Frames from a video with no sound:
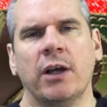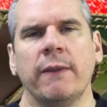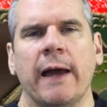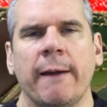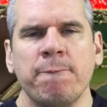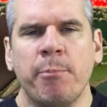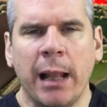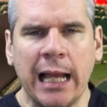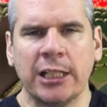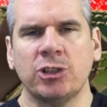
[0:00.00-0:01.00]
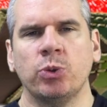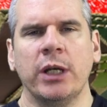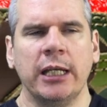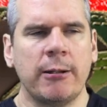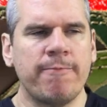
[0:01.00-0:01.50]
out that black
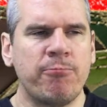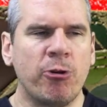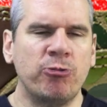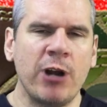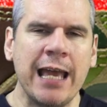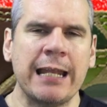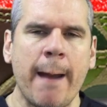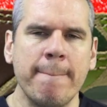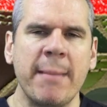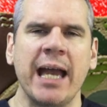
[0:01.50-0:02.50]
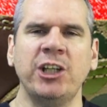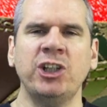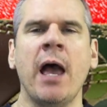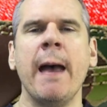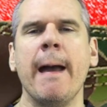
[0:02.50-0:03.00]
suede for red
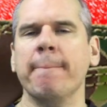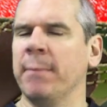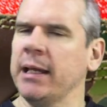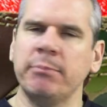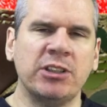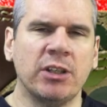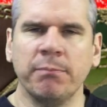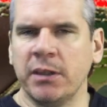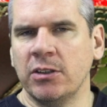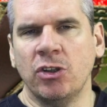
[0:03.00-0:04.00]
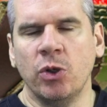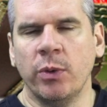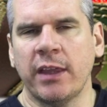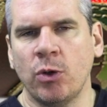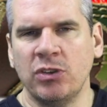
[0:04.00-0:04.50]
mesh. It might be something to do
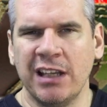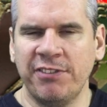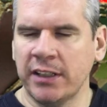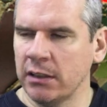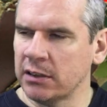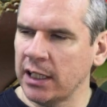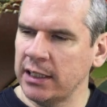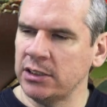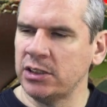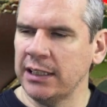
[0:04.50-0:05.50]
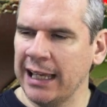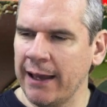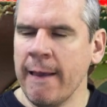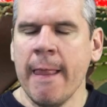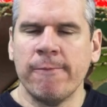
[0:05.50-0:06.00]
with how difficult it is to
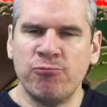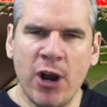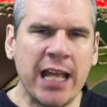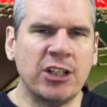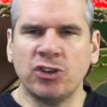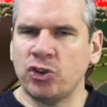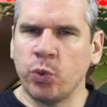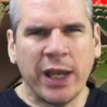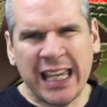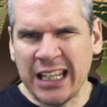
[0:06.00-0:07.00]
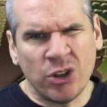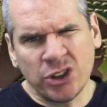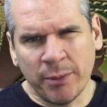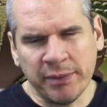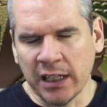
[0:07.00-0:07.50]
get red suede or
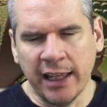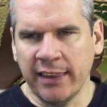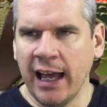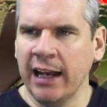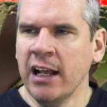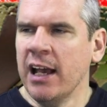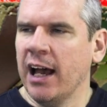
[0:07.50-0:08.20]
something like that,